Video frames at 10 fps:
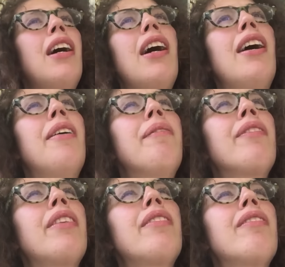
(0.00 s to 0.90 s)
Um,
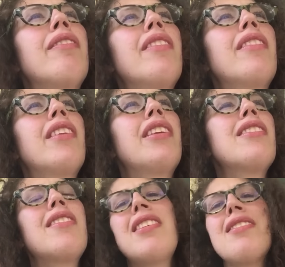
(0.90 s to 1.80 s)

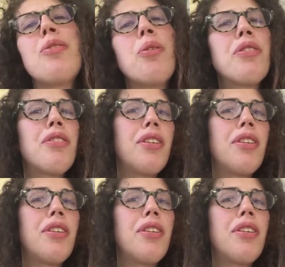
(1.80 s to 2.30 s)
Social